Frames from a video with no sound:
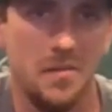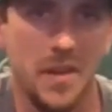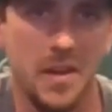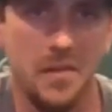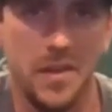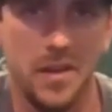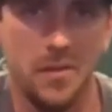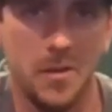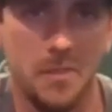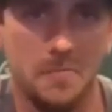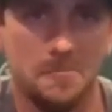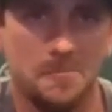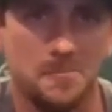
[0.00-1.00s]
fan
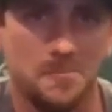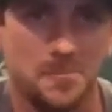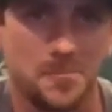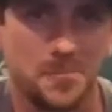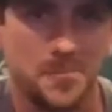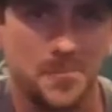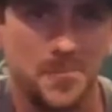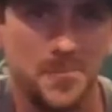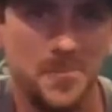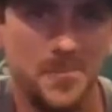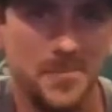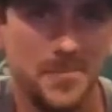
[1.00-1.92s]
favorite that's pretty